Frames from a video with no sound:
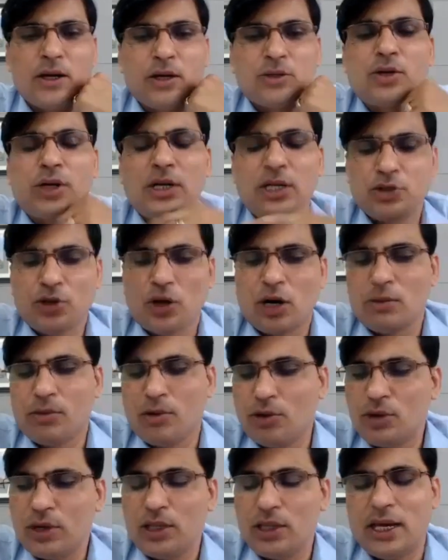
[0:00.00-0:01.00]
So it is not
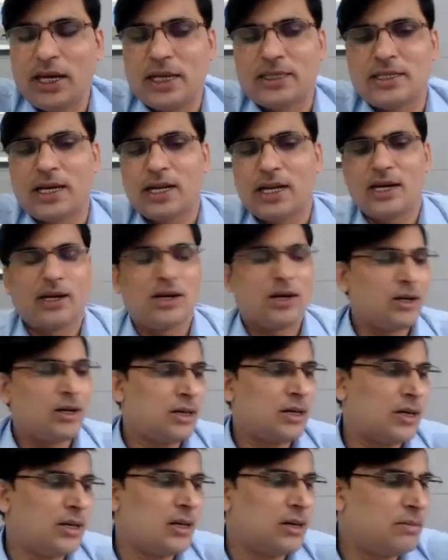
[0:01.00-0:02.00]
about the HR, and
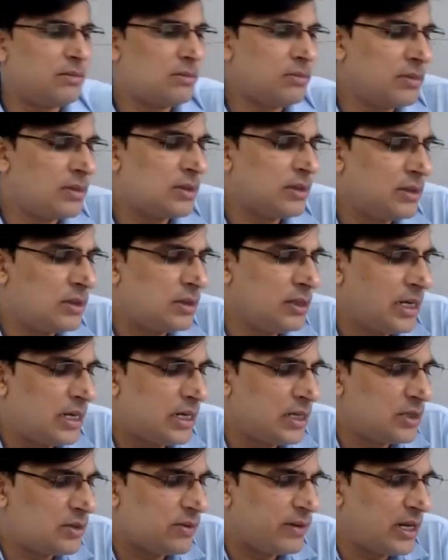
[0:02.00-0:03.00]
that
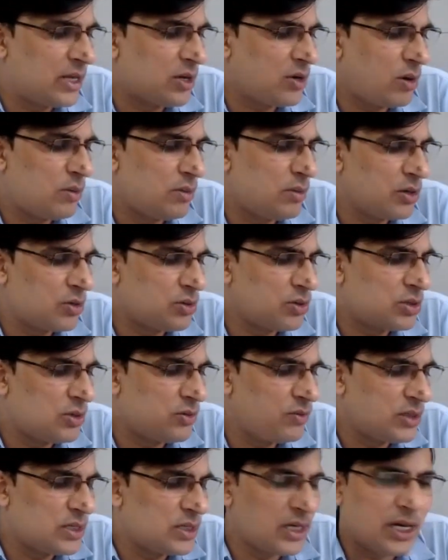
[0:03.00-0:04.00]
is a very common
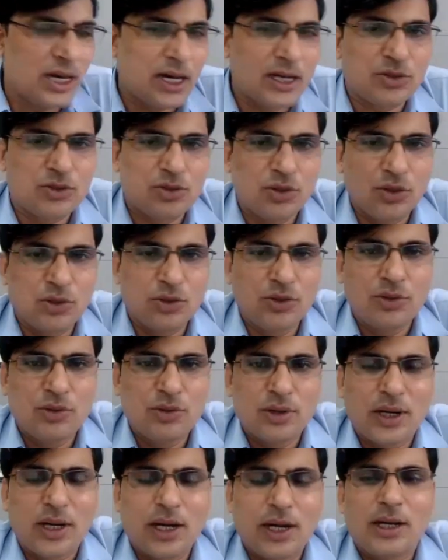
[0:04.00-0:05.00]
question which I asked to you,
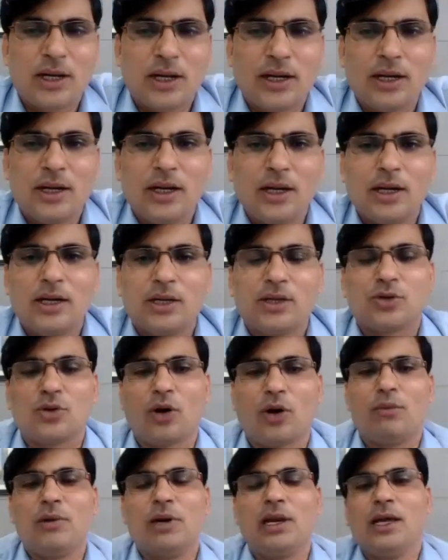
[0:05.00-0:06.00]
right? So
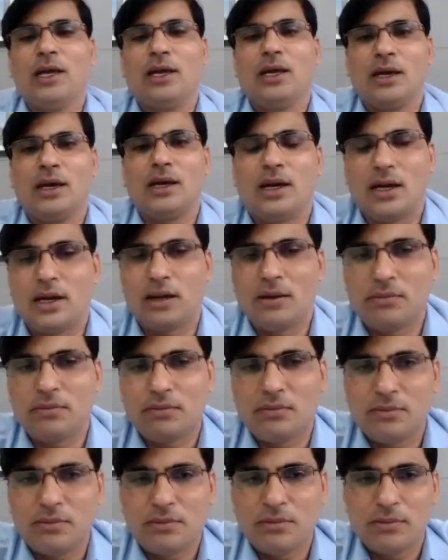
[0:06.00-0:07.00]
normally,
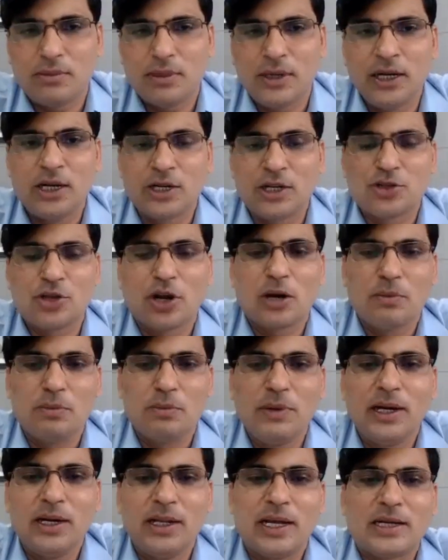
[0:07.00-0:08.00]
it does not
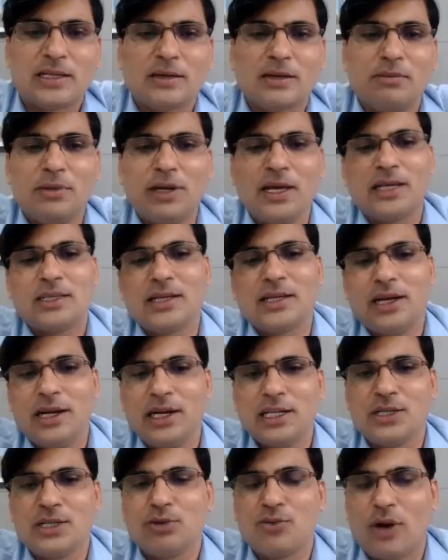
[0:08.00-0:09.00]
mean that somebody has a
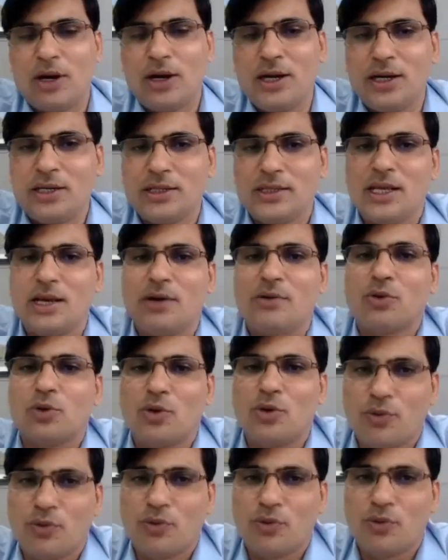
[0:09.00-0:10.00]
leadership qualities, they have to
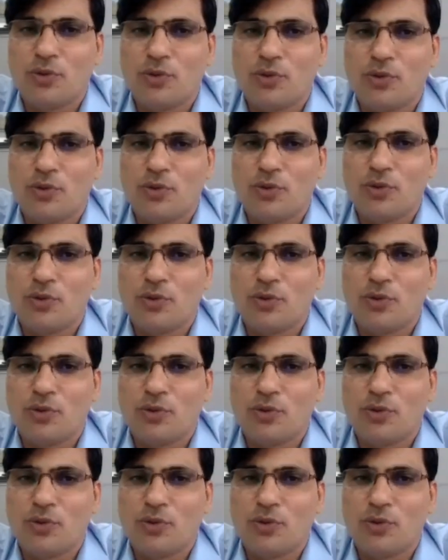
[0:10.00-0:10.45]
go for HR.